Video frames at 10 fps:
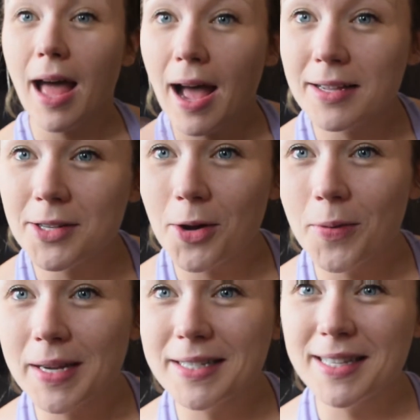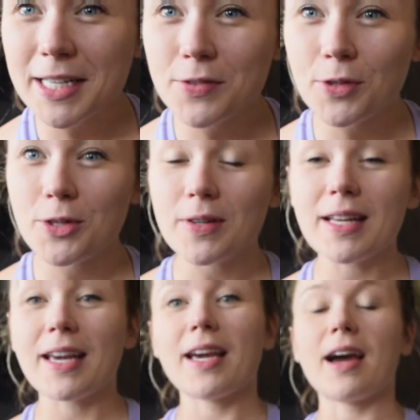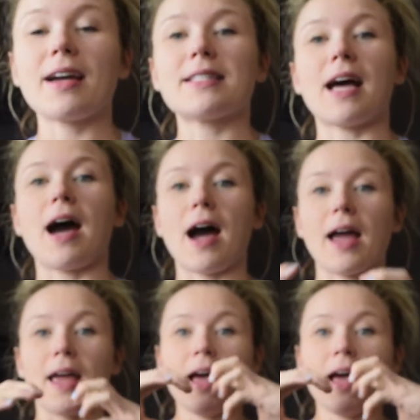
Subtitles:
As always, thanks for tuning in, guys. I